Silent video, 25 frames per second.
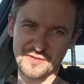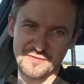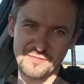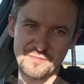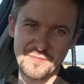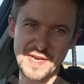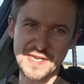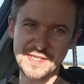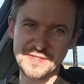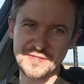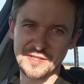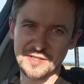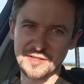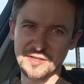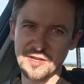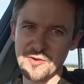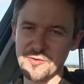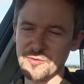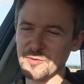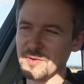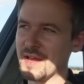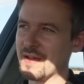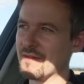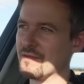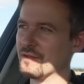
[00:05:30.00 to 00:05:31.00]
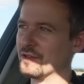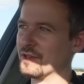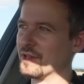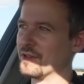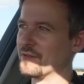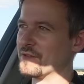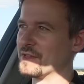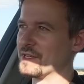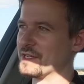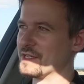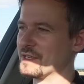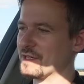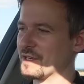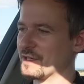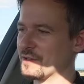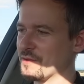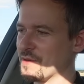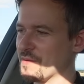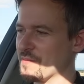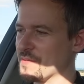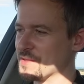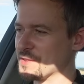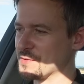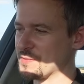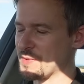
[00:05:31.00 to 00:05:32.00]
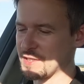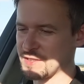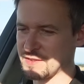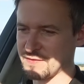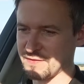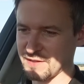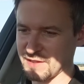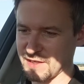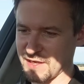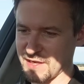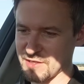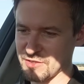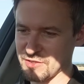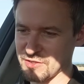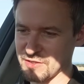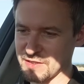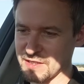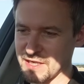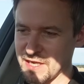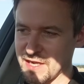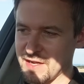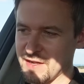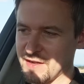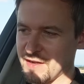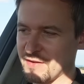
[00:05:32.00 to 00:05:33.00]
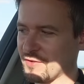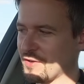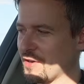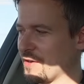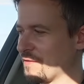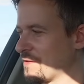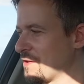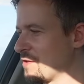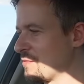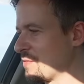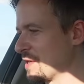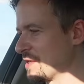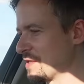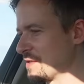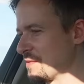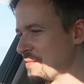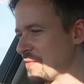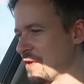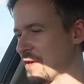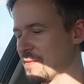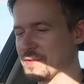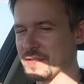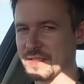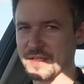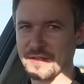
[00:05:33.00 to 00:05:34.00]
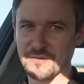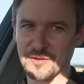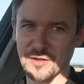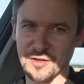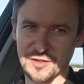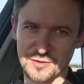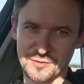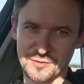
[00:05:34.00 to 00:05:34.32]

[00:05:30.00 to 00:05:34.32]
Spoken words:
of mid to low level on the equipment specification. I've got a few bits and bobs, like I've got